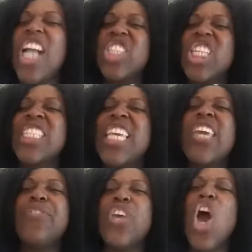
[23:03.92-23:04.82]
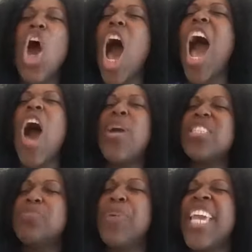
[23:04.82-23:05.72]
watching TV,
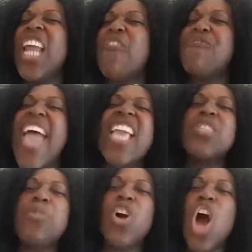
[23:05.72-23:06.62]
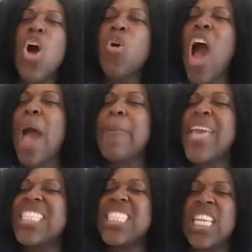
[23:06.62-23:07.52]
always being on Facebook,
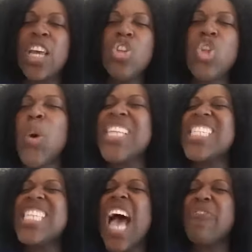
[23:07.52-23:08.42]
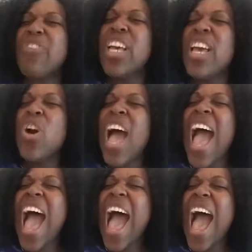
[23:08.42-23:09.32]
commenting, doing stuff.
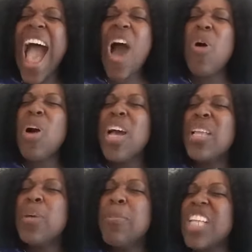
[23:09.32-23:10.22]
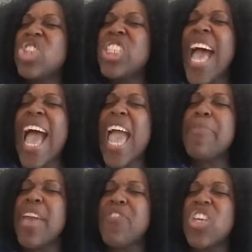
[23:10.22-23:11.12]
How much
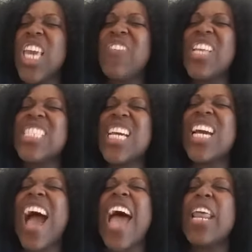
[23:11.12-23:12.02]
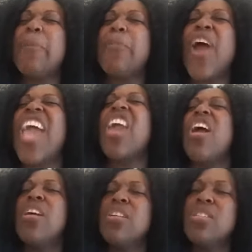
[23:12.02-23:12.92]
time have you given to God in
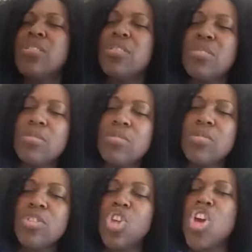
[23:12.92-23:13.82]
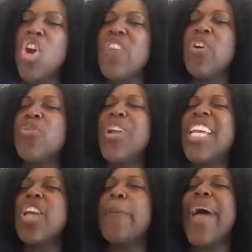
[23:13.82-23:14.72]
prayer? Do you even
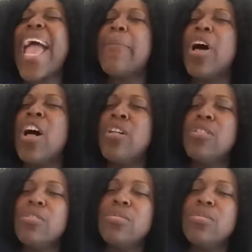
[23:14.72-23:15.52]
read your Bible?